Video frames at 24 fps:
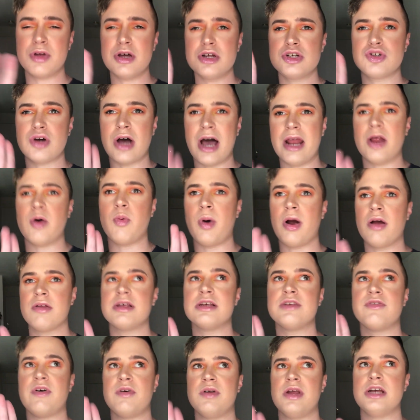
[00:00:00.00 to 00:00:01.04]
I'm going to try to wear
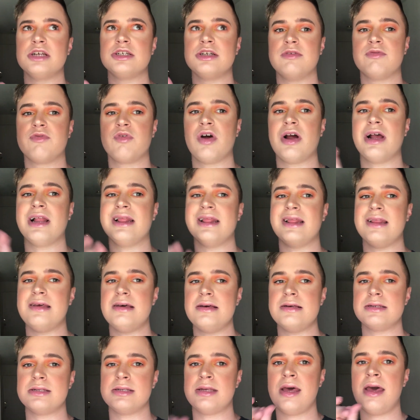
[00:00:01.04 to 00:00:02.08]
this foundation for at
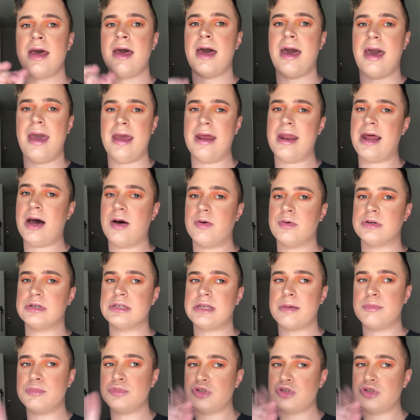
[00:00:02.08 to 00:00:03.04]
least 8 hours.